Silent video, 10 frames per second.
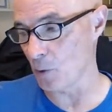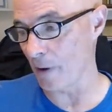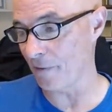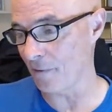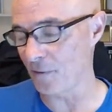to
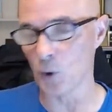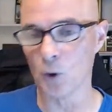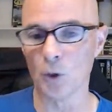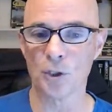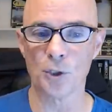a
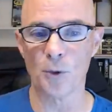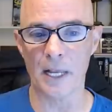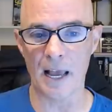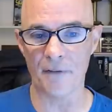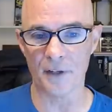full two and
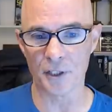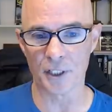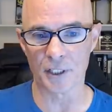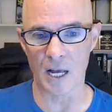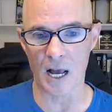a half inch
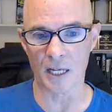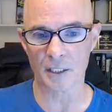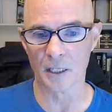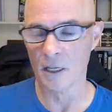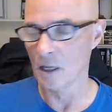
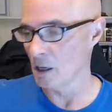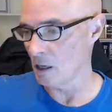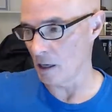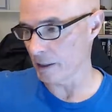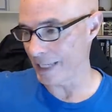exhaust,
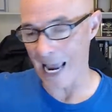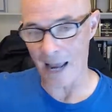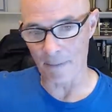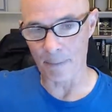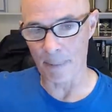
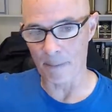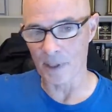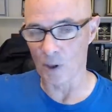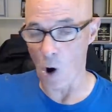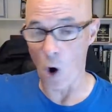cat,
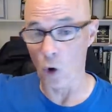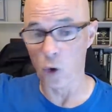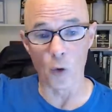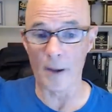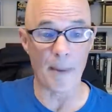you know, all
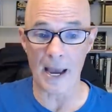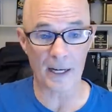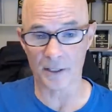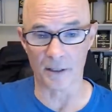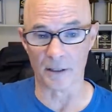the way
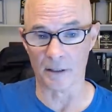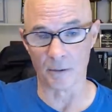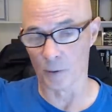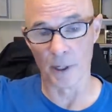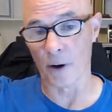back to the
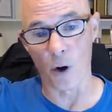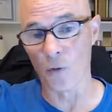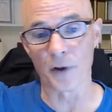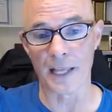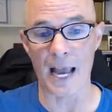rear
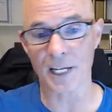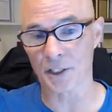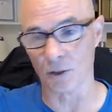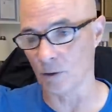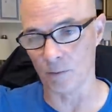over the
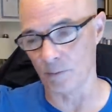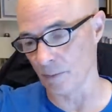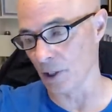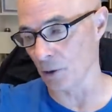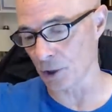axle,
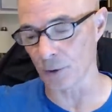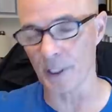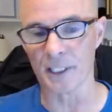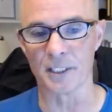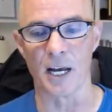you know,
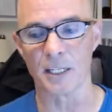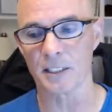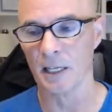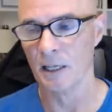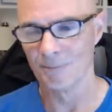street
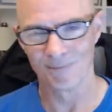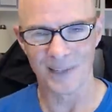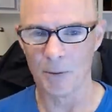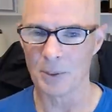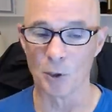exhaust,
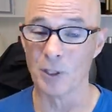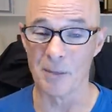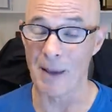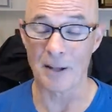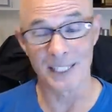it was only
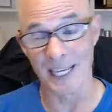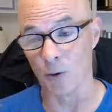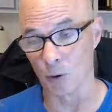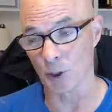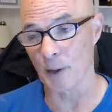about 10
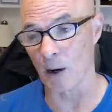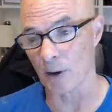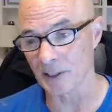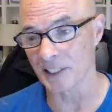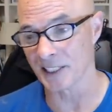
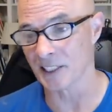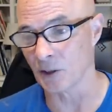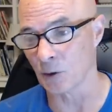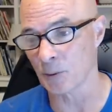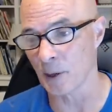horsepower at the
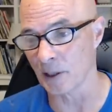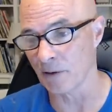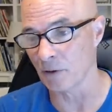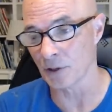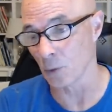600 horsepower
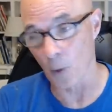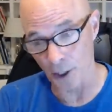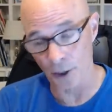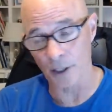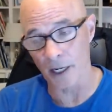level. So
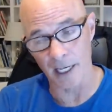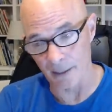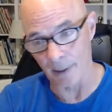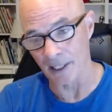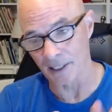what you're
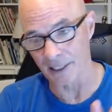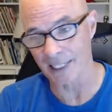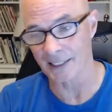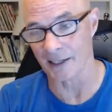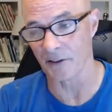talking about is
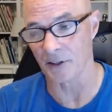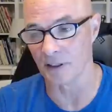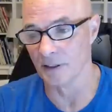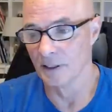next to nothing.